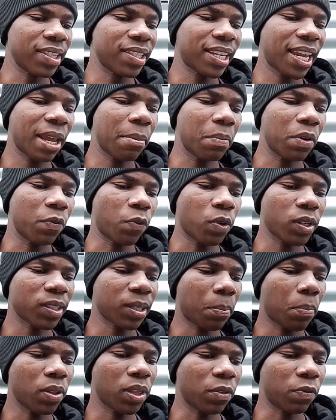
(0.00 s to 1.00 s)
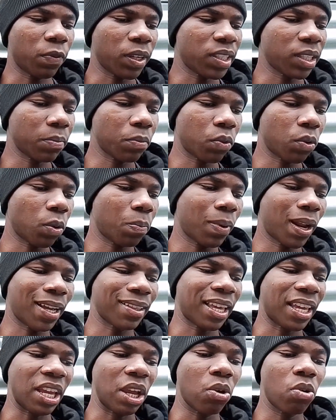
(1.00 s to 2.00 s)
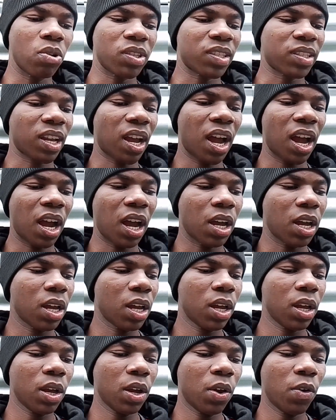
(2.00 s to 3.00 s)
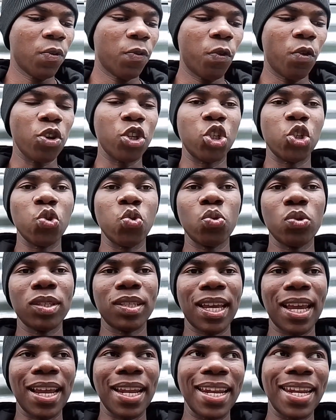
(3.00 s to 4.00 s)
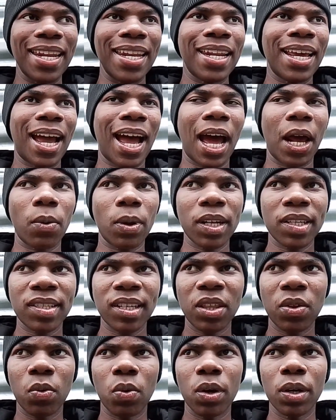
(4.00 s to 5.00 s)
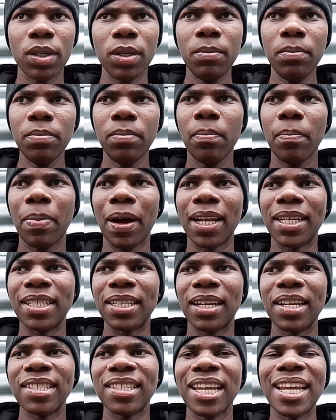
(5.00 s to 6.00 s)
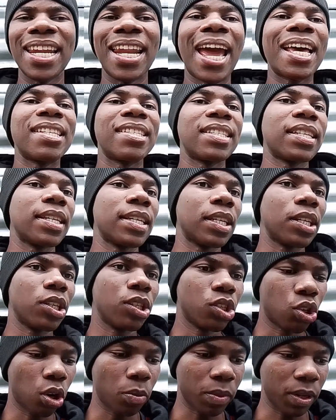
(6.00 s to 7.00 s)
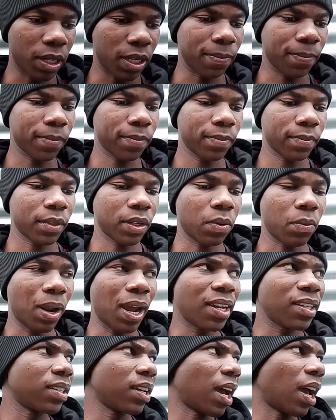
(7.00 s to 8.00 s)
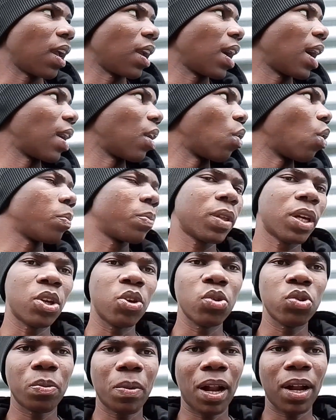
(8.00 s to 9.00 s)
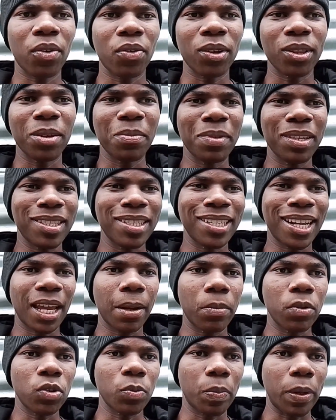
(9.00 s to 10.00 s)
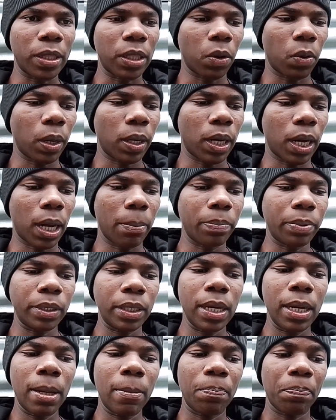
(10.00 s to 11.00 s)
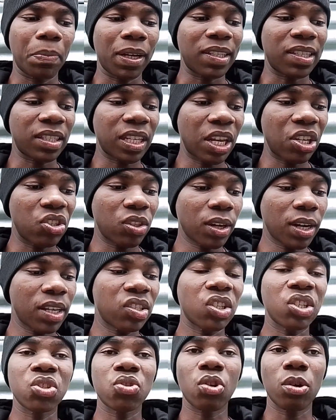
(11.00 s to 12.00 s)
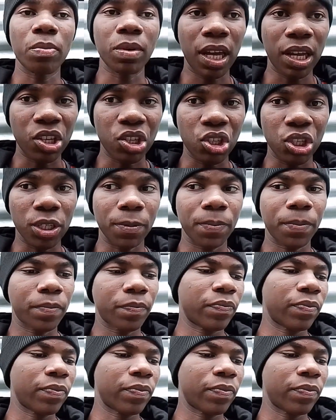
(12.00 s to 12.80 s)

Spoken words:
This can be forced upon the victim group, like the yellow star for Jews in, I don't want to say the word, but let's say Nazi Germany, right? I hope the YouTube algorithm isn't able to pick that one up. But stage three is discrimination.